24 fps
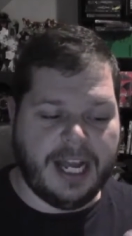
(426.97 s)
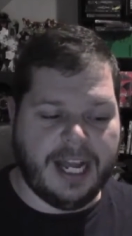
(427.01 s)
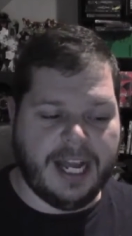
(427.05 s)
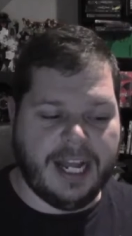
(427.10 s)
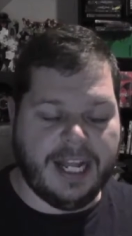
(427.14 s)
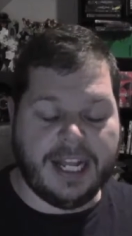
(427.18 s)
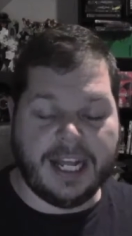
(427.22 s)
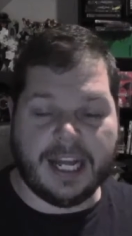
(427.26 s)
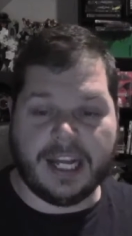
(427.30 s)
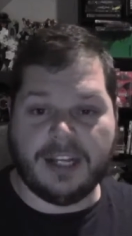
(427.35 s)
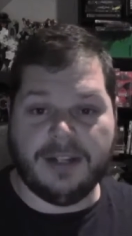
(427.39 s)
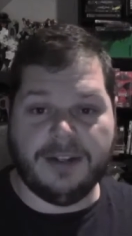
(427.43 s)

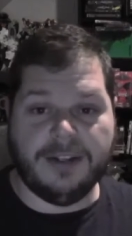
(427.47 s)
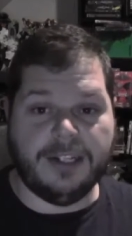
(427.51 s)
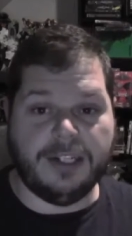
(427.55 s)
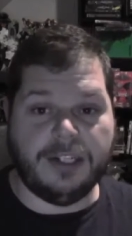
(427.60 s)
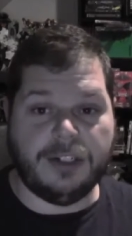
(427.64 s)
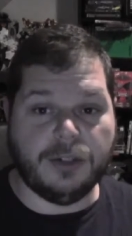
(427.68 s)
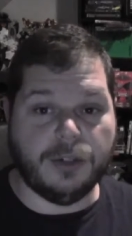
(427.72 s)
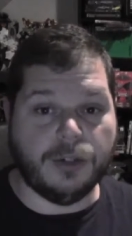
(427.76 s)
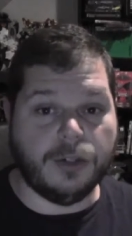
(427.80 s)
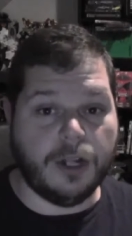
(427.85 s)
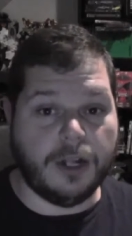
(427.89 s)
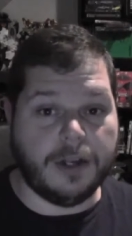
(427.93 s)
And that can
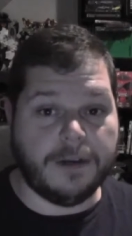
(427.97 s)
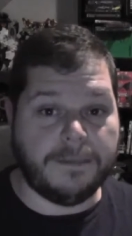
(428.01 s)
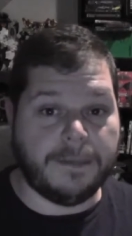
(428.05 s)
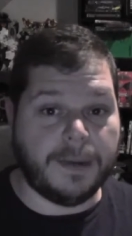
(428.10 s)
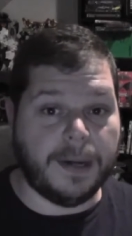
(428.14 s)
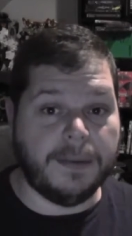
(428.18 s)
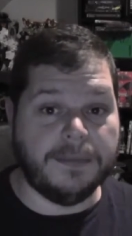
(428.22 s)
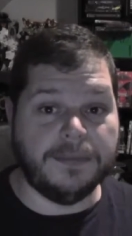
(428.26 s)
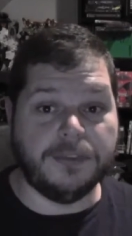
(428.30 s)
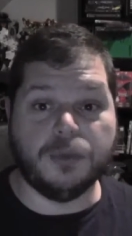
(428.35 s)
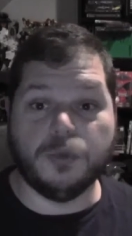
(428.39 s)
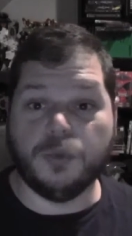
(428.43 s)
lead to a lot of
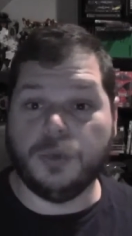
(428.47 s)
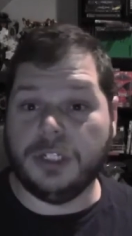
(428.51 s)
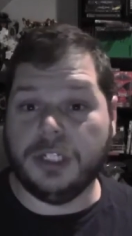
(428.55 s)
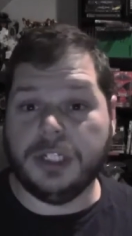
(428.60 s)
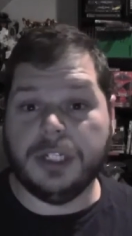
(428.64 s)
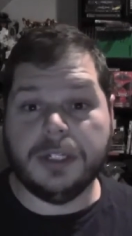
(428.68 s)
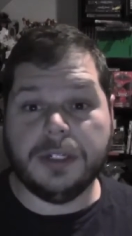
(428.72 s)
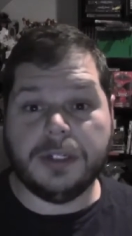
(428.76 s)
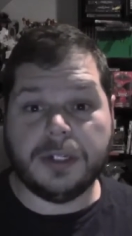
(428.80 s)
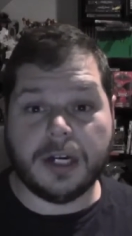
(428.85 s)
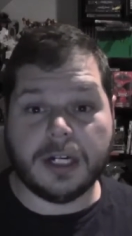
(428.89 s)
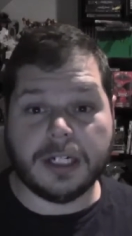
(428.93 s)
problems.
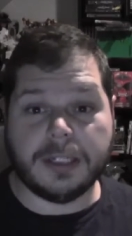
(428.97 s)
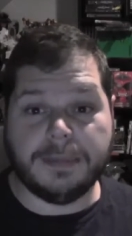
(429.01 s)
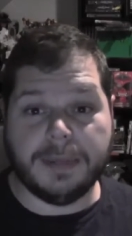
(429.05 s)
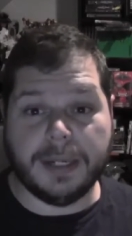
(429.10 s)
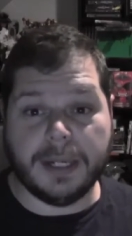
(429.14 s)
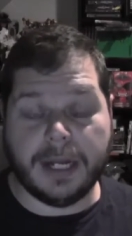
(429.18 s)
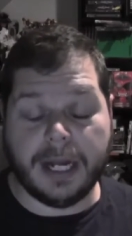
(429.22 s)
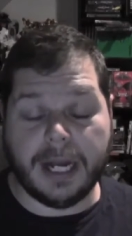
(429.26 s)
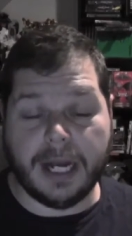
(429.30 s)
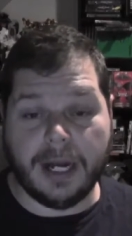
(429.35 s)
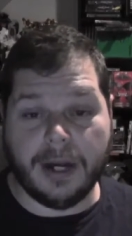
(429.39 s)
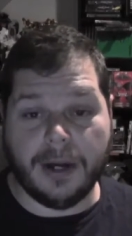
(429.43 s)
We talked
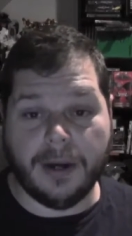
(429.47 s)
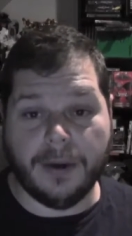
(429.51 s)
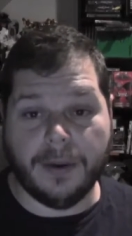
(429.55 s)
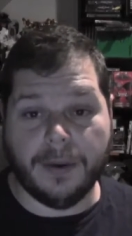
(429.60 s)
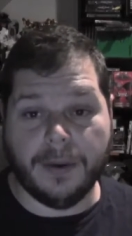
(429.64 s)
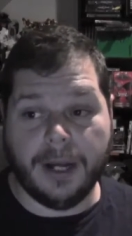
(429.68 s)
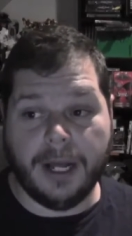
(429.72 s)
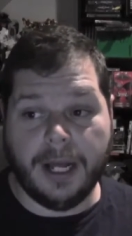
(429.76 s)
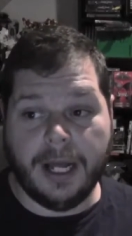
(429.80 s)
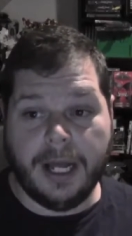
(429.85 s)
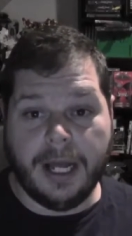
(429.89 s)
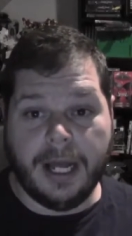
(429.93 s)
about
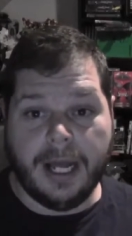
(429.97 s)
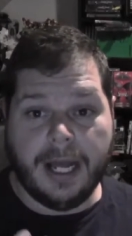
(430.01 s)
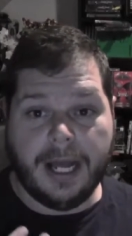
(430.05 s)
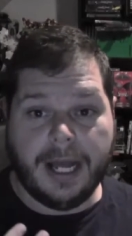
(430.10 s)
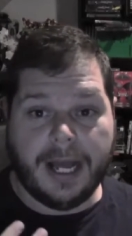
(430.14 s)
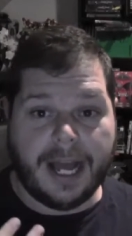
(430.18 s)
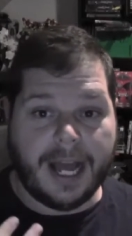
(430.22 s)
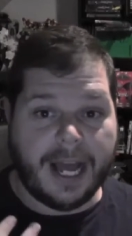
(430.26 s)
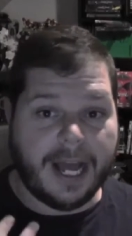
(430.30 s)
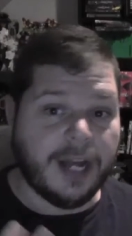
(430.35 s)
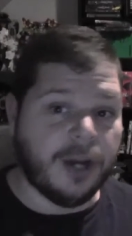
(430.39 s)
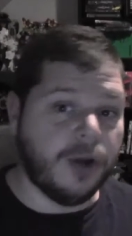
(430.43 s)
how
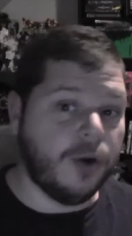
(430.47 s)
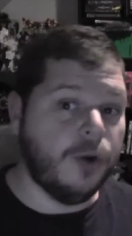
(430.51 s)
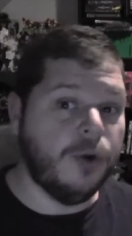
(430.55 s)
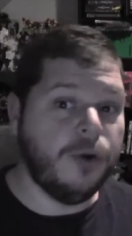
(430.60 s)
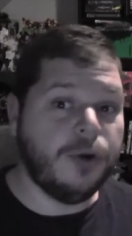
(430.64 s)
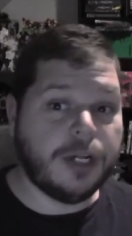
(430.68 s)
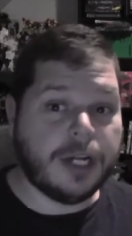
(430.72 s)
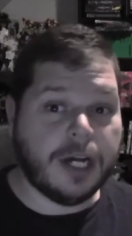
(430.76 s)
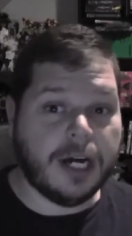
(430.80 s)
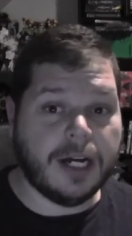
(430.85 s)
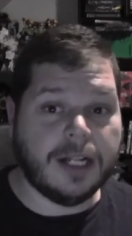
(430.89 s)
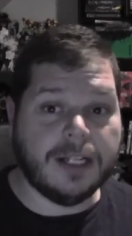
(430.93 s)
at
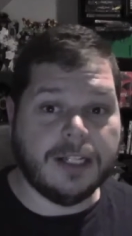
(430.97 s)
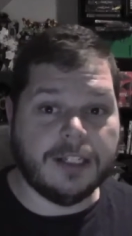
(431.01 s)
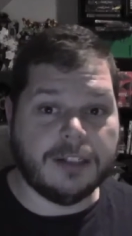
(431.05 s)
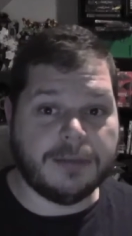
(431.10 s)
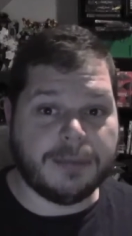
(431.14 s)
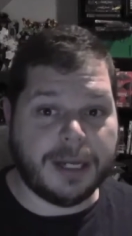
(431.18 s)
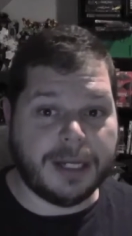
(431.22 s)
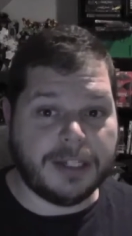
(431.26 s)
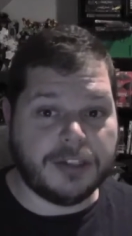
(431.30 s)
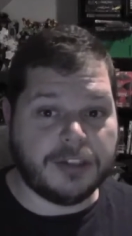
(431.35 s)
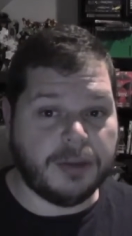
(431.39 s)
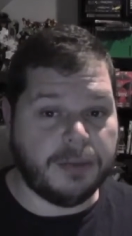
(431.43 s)
Otakon
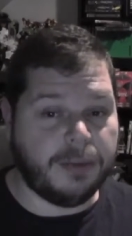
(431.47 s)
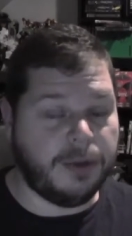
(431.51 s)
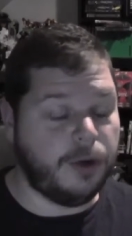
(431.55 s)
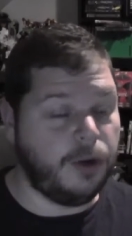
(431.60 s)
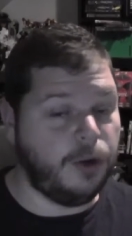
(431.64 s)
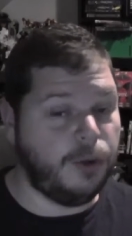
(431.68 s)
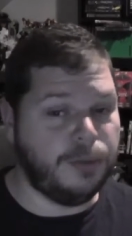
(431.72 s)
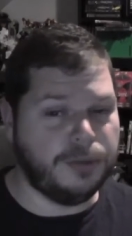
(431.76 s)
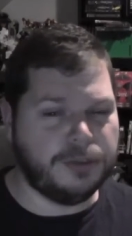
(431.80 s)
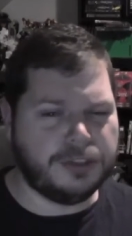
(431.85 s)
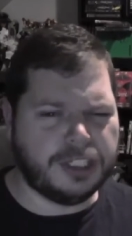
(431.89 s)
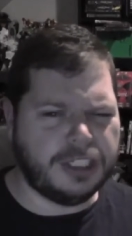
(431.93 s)
this past summer,
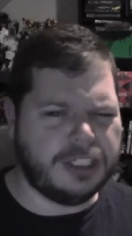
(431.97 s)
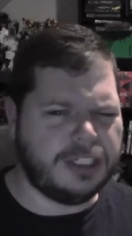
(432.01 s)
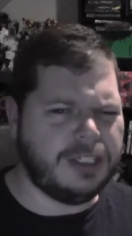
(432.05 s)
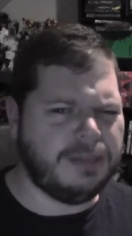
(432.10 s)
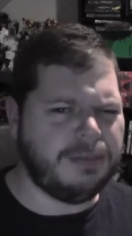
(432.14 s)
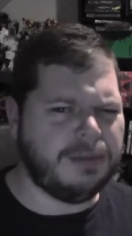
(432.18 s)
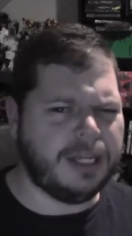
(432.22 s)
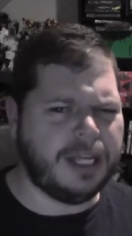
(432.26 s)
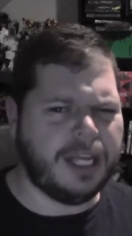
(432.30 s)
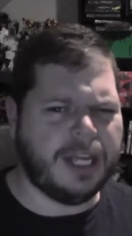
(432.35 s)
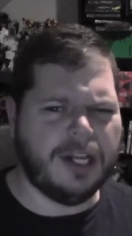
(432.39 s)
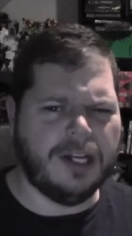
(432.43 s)
it
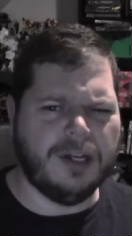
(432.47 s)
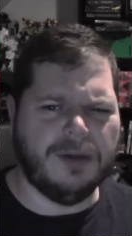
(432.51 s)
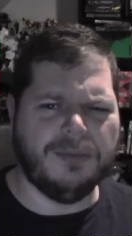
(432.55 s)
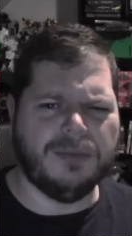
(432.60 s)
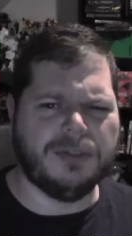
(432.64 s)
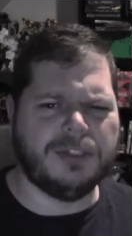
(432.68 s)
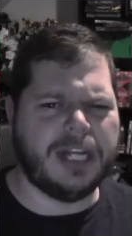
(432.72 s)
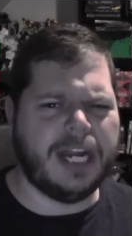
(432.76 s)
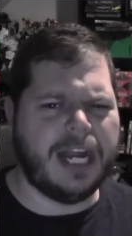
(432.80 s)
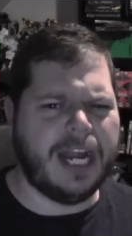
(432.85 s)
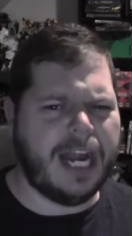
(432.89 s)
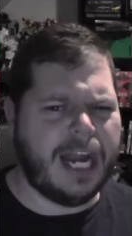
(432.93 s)
seemed like
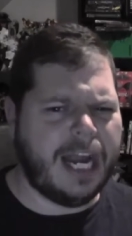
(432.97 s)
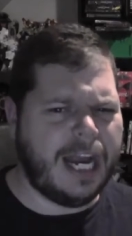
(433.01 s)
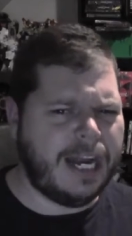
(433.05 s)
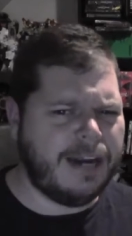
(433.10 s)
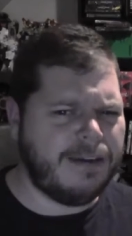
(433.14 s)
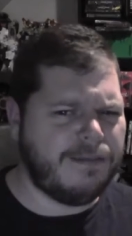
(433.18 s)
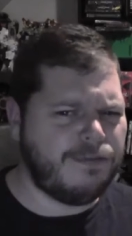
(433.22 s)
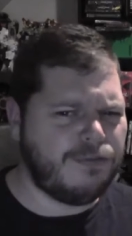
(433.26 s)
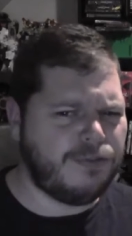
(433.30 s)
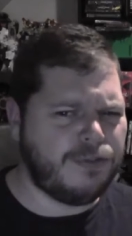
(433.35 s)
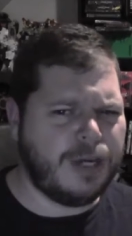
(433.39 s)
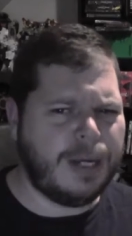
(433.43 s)
almost
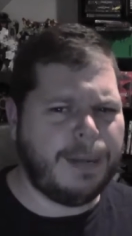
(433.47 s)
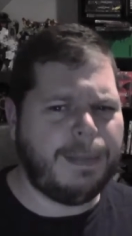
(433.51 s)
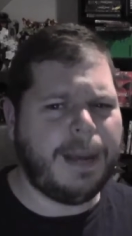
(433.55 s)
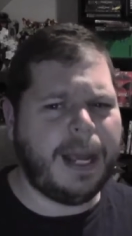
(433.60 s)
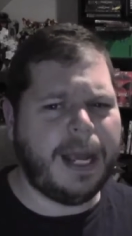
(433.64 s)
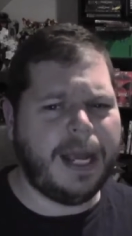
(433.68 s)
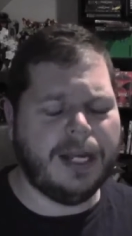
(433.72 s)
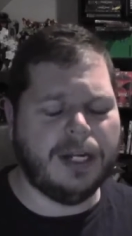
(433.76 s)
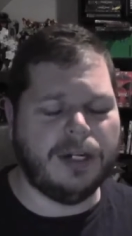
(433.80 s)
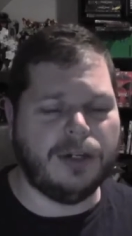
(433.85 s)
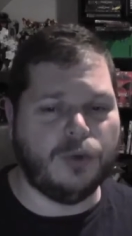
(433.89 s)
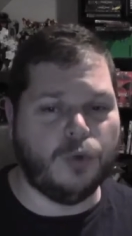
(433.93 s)
every
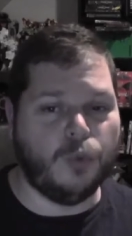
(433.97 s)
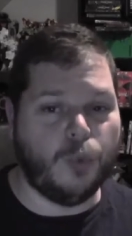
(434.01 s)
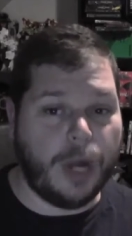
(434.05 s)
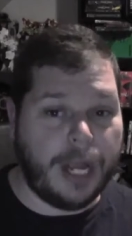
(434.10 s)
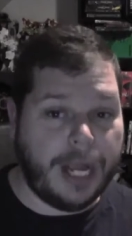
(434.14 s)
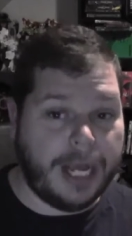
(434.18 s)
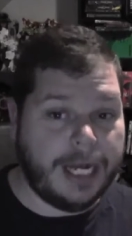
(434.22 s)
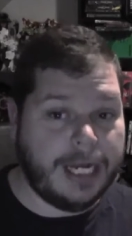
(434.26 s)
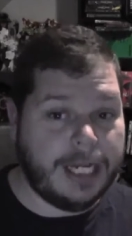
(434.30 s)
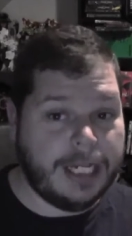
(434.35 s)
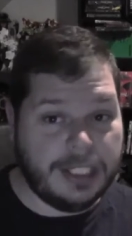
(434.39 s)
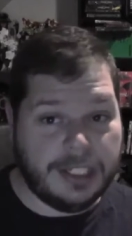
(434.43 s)
panel
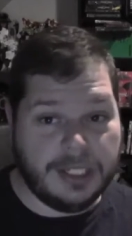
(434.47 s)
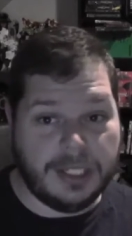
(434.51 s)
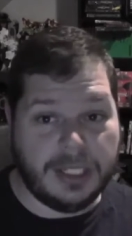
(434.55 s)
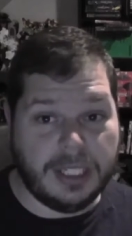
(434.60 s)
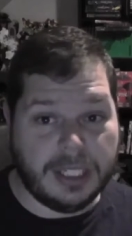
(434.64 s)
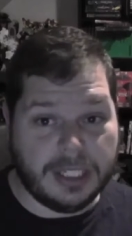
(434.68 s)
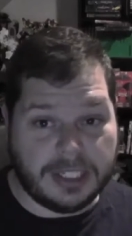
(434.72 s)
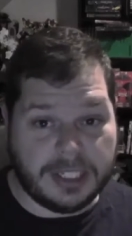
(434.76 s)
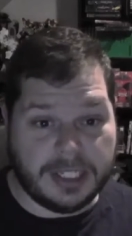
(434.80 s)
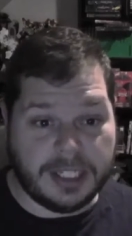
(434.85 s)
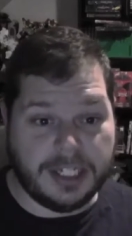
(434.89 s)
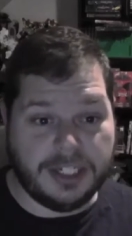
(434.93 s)
ran into
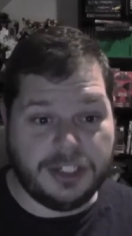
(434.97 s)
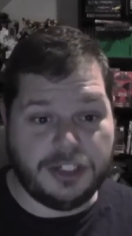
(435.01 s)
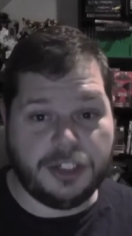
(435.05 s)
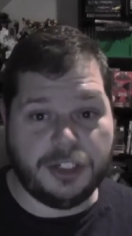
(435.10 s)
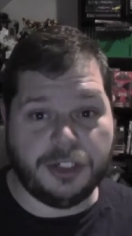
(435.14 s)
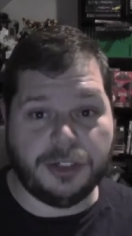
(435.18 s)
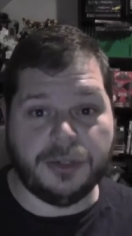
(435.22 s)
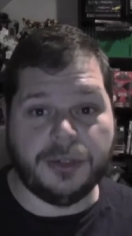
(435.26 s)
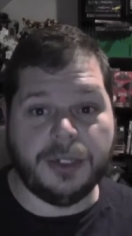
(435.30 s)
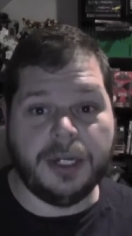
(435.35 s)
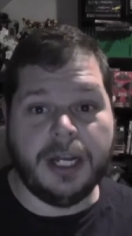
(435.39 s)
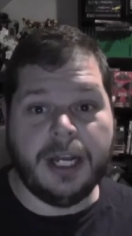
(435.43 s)
this
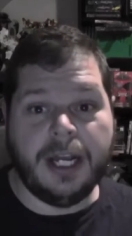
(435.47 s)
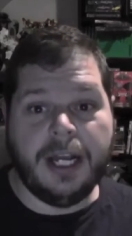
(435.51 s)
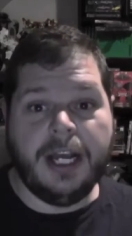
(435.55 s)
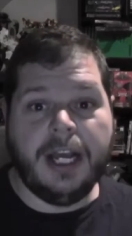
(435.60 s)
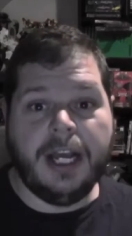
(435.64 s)
issue.